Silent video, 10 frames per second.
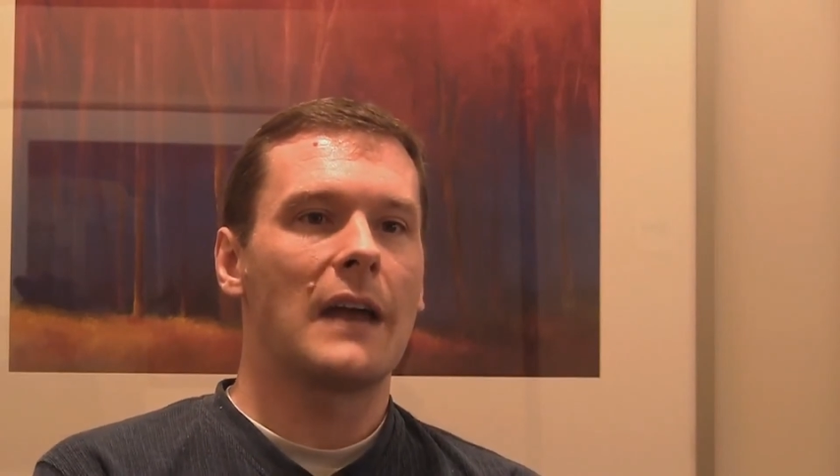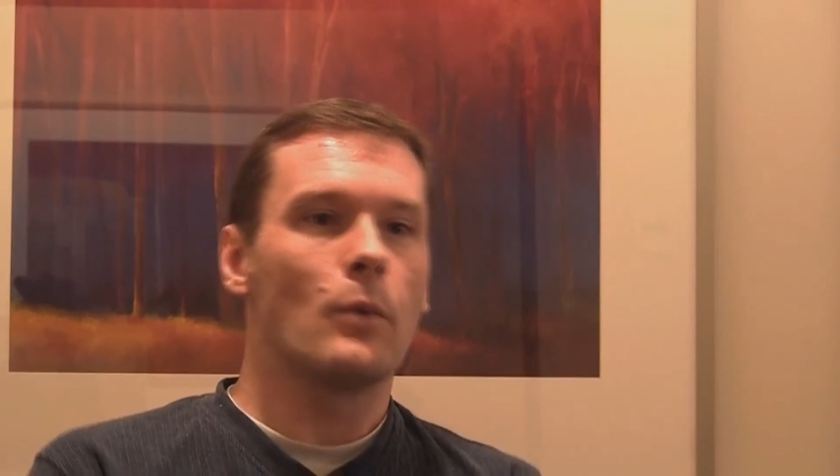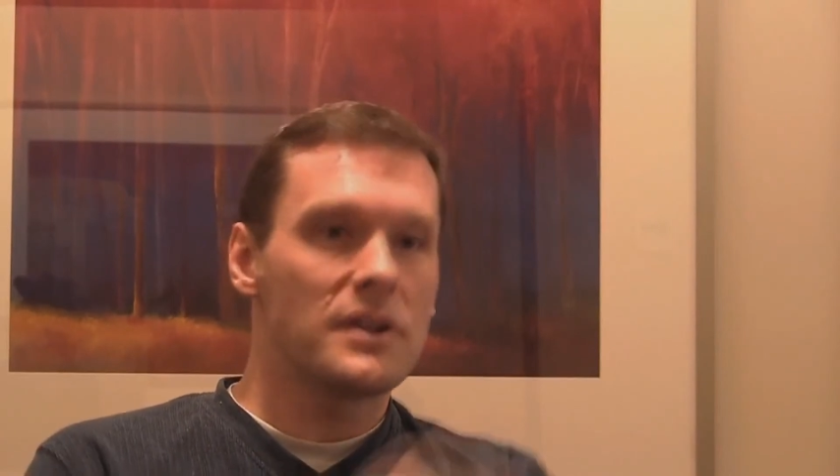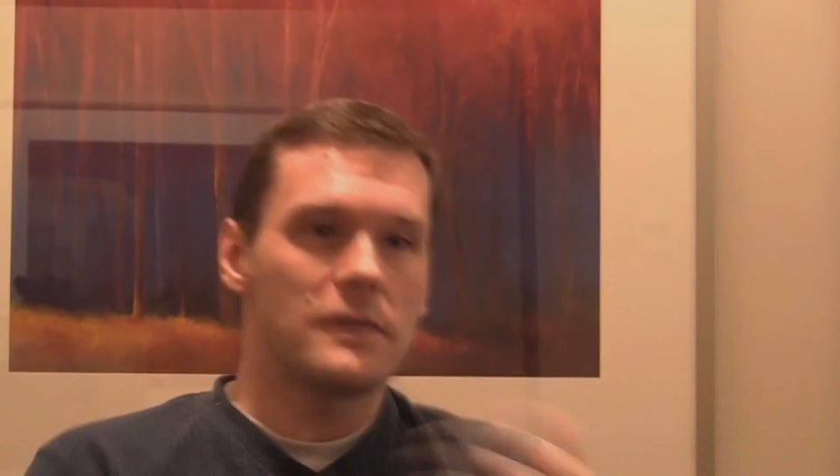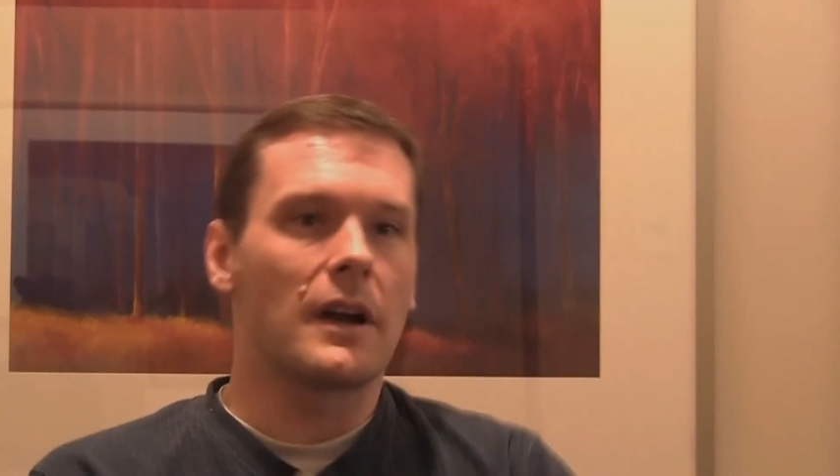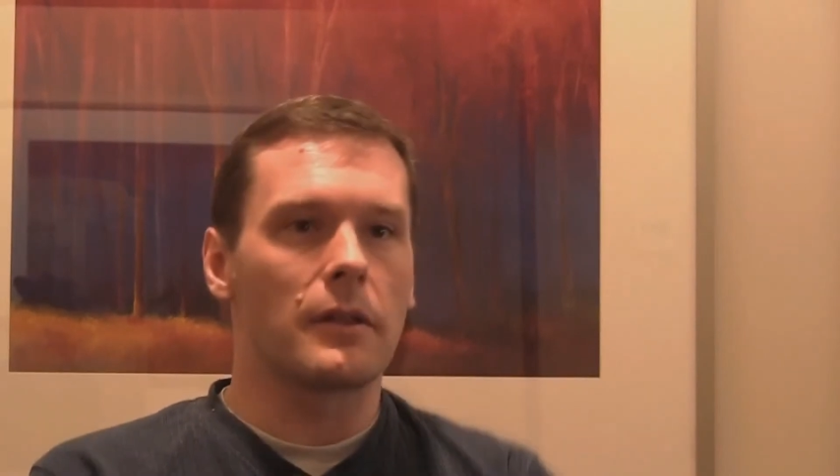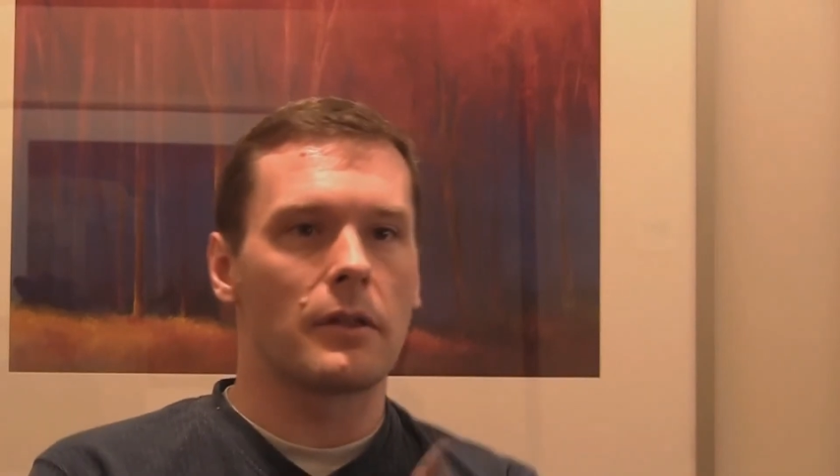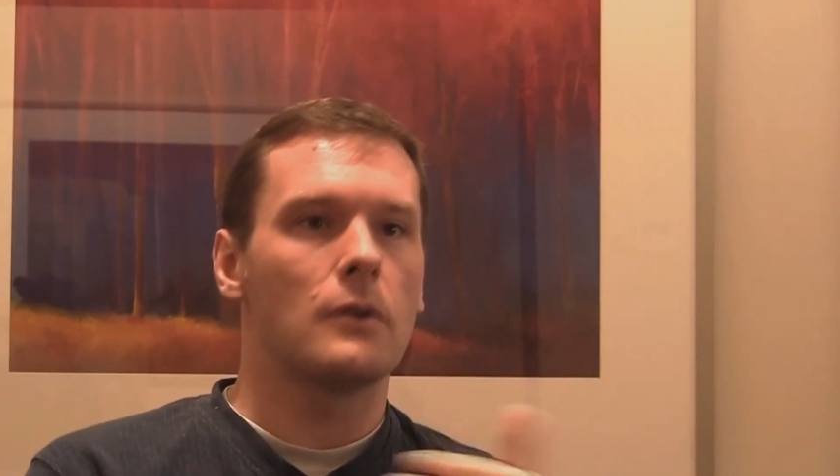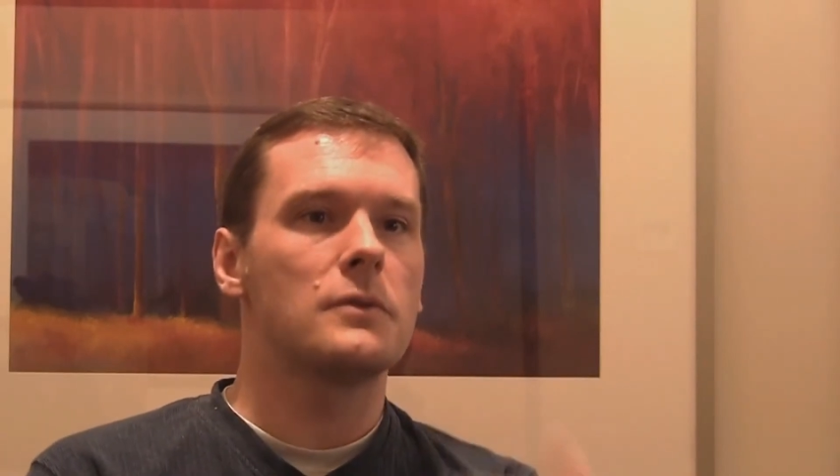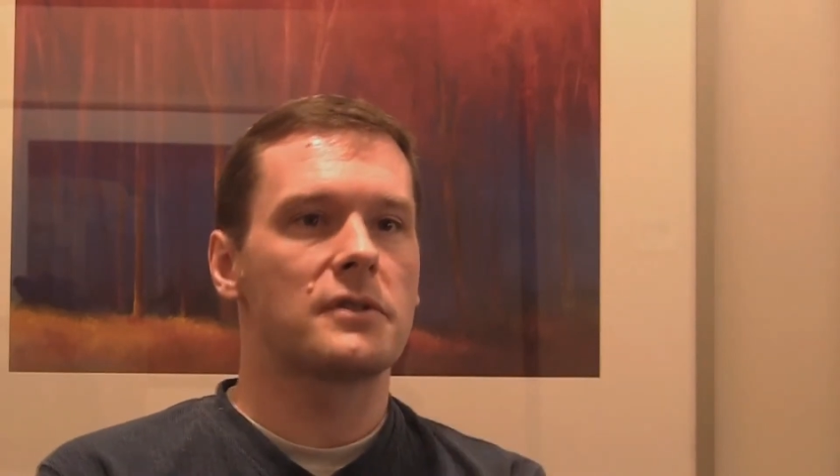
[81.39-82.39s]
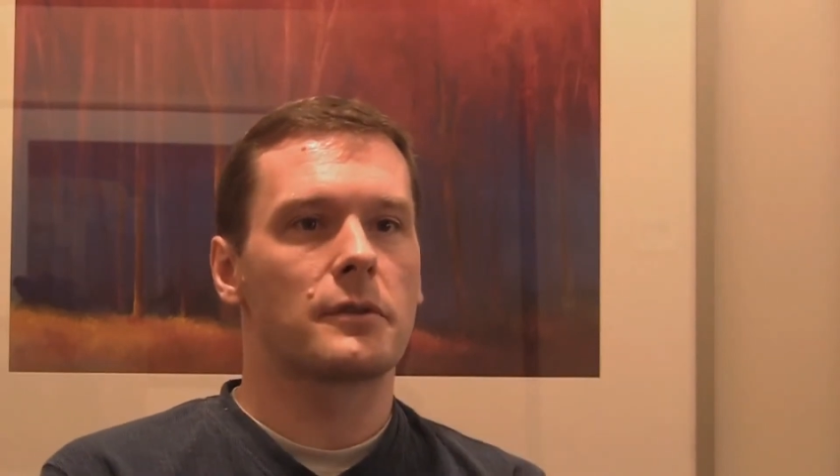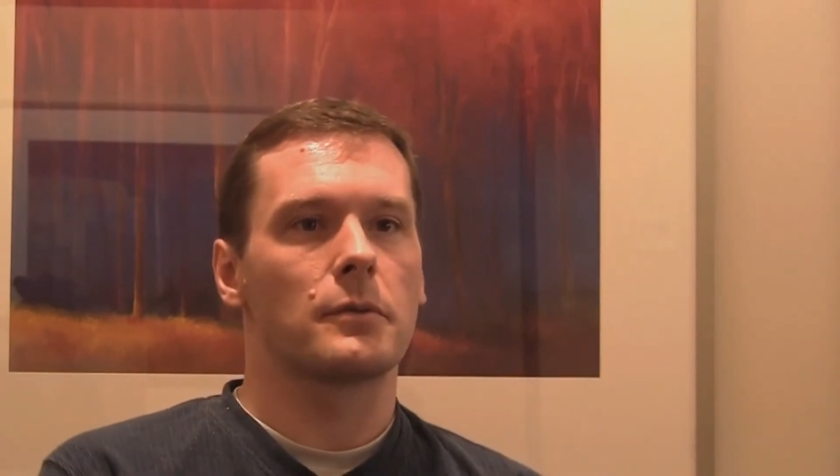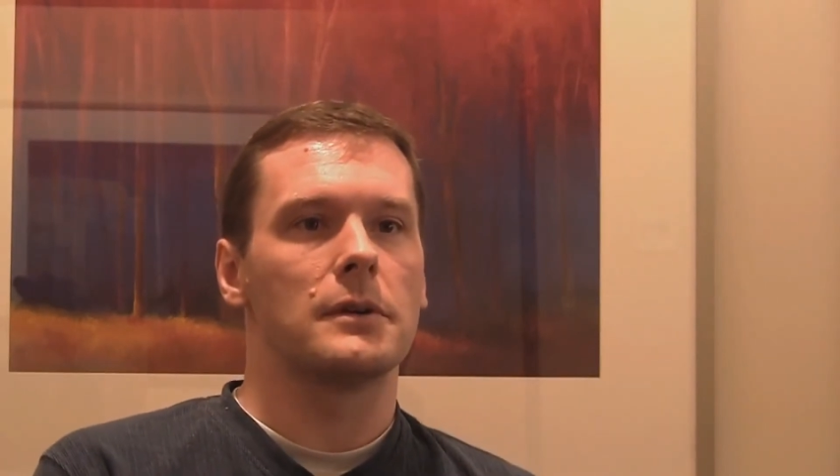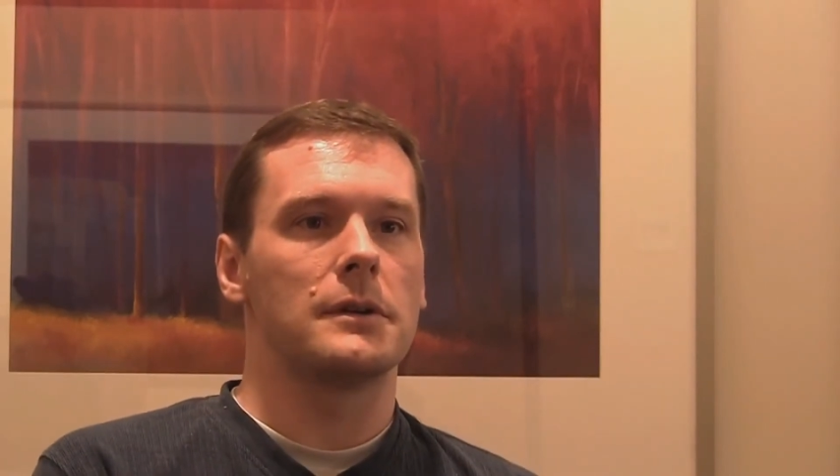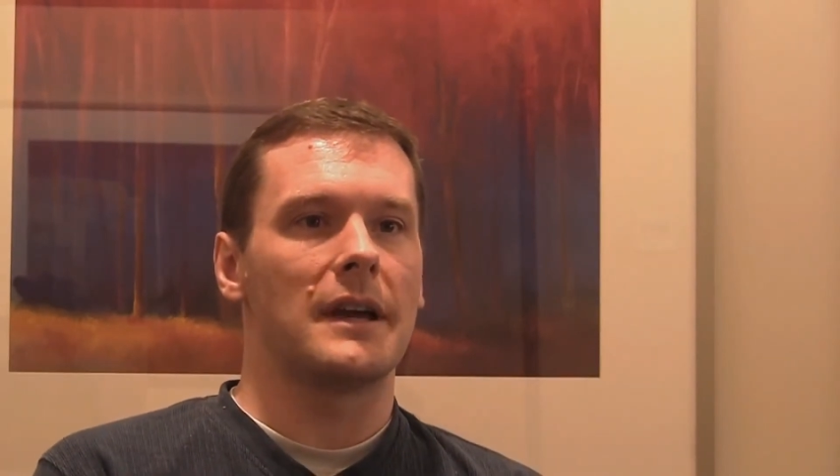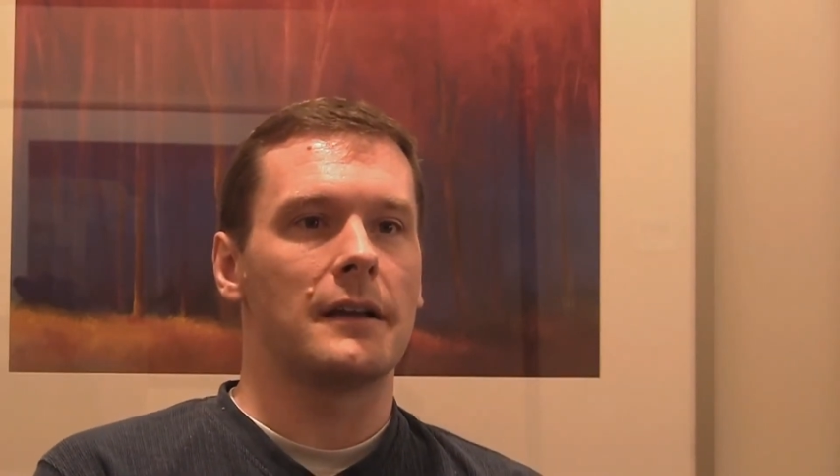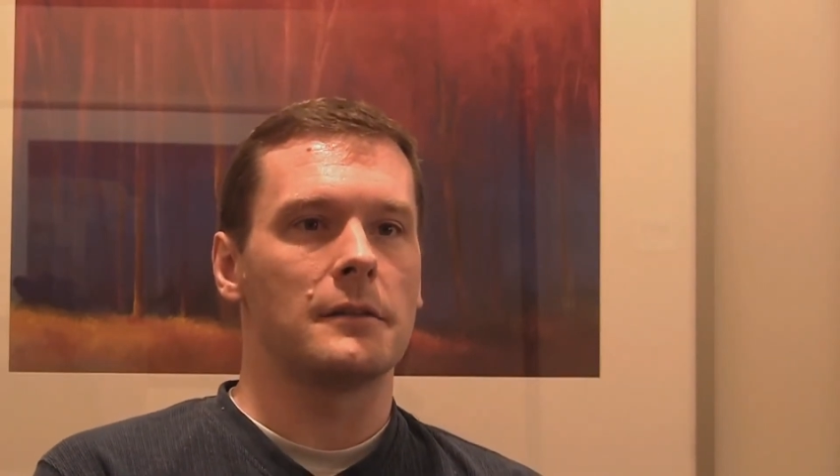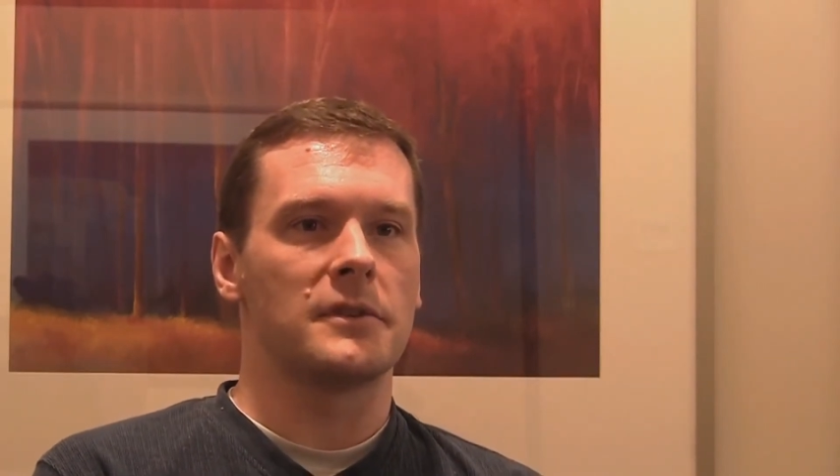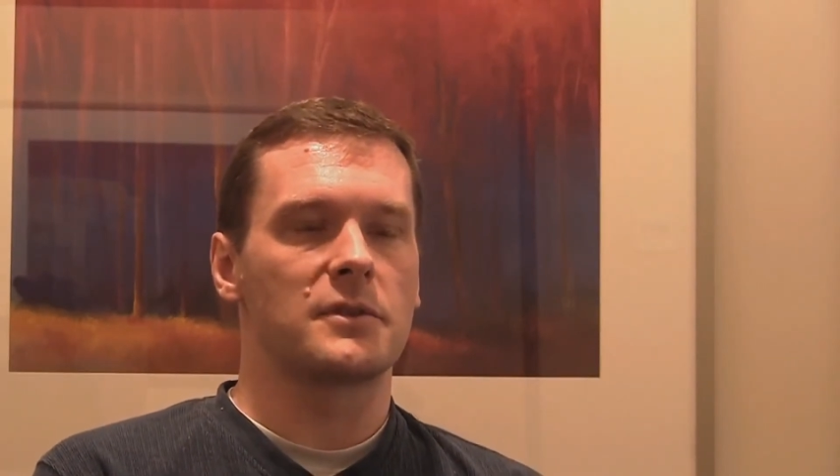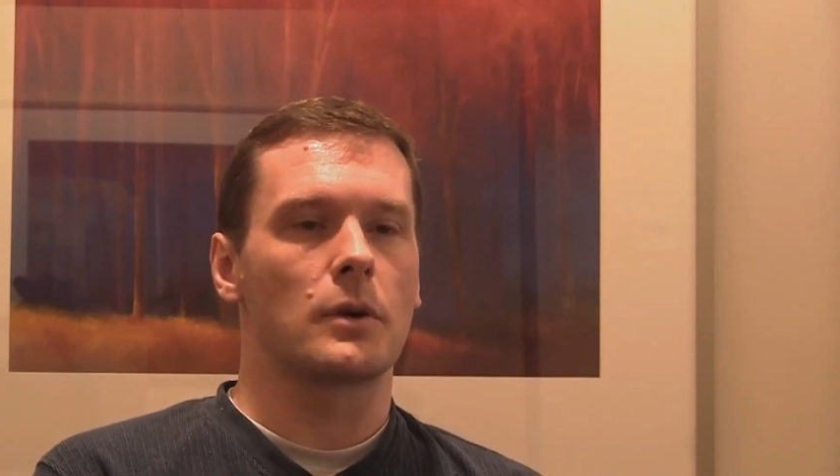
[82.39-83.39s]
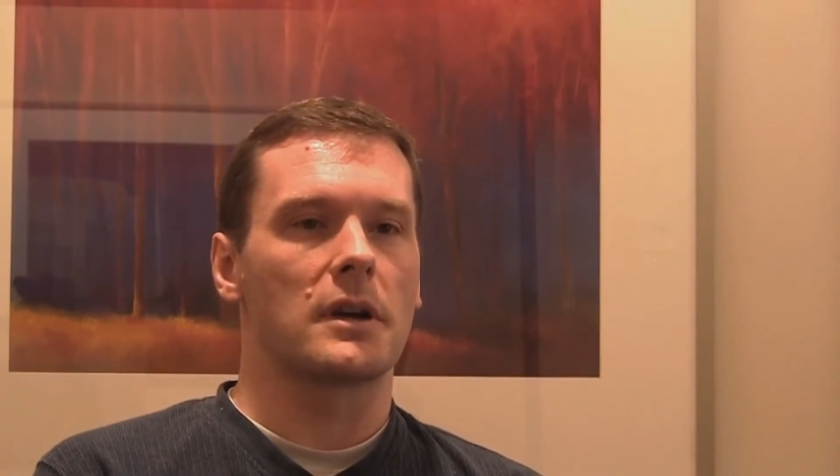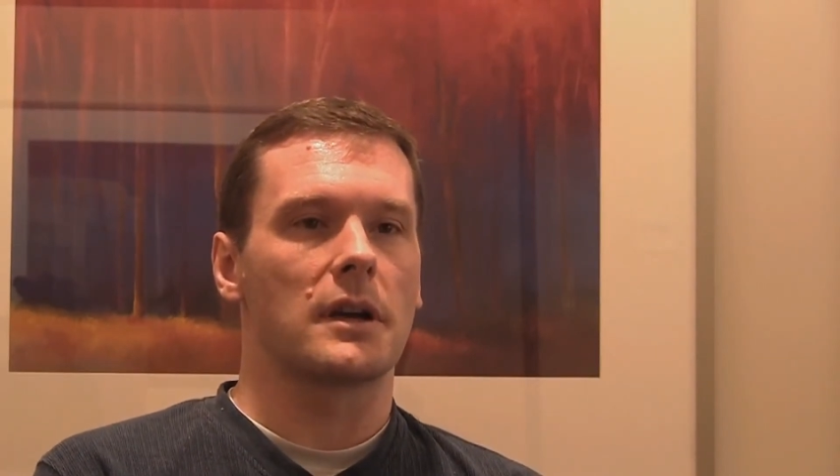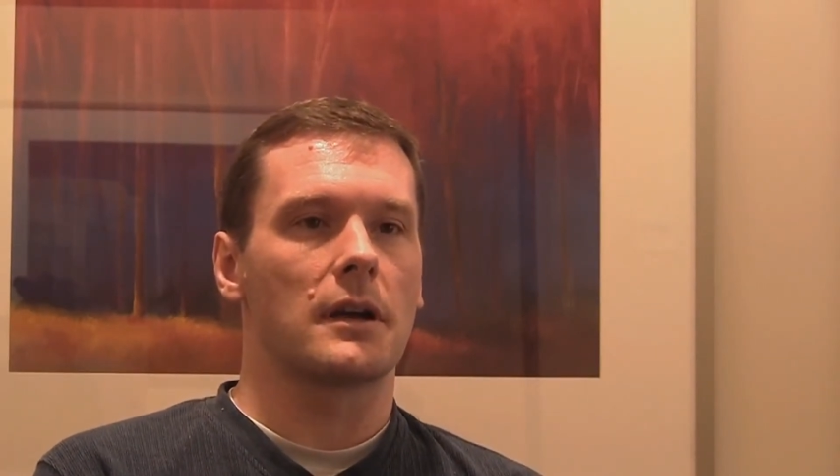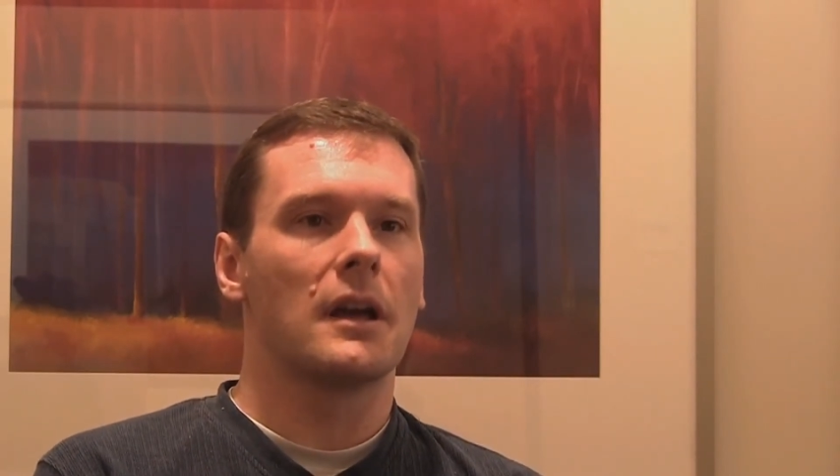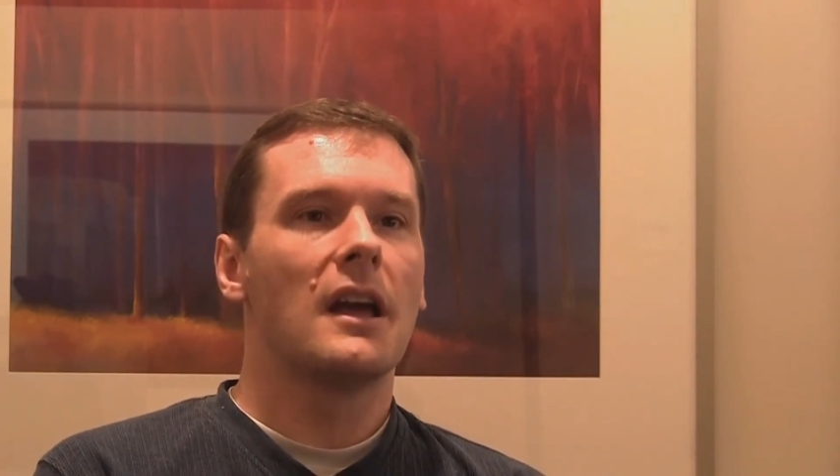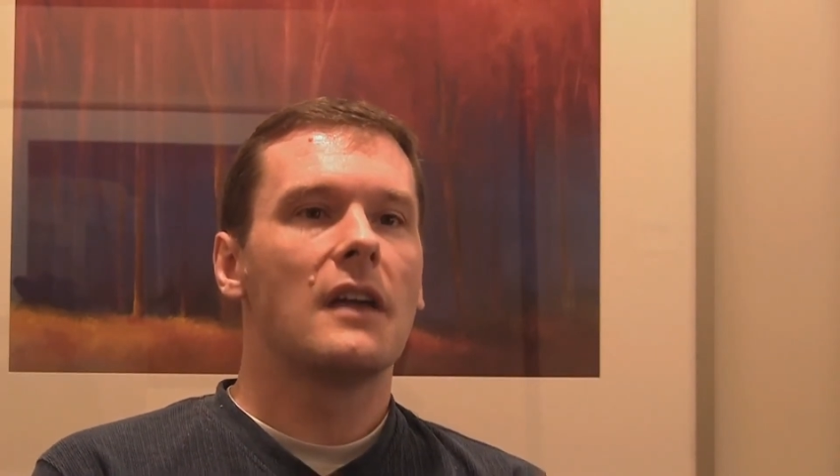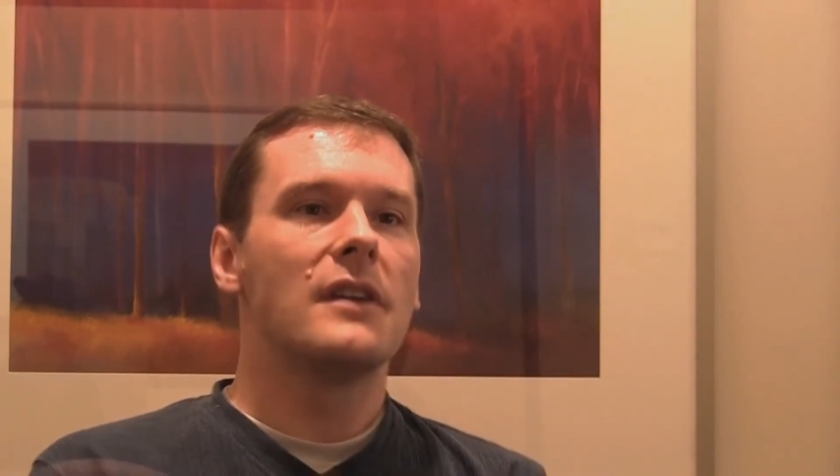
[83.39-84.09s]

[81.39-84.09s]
And once you've got those 3 elements working,